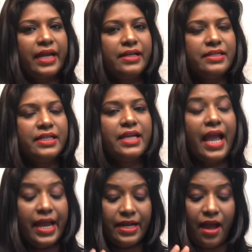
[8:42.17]
I have
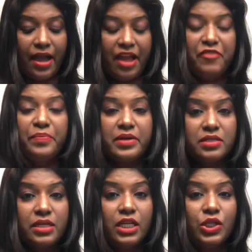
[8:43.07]
personally used
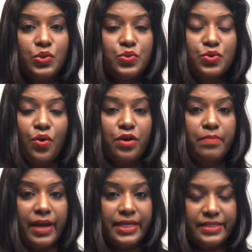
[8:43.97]
on myself,
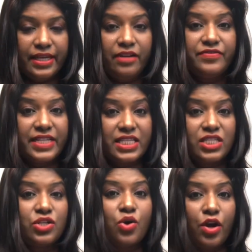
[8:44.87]
tested on myself
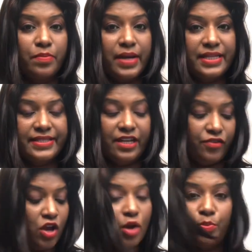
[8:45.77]
both the
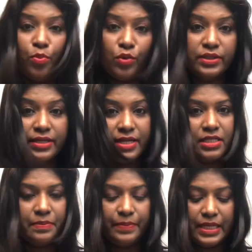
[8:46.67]
recipes, and
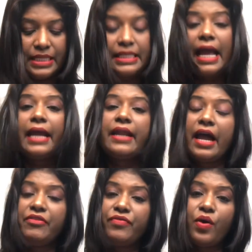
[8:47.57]
I found lot of
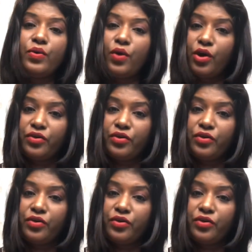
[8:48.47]
results. And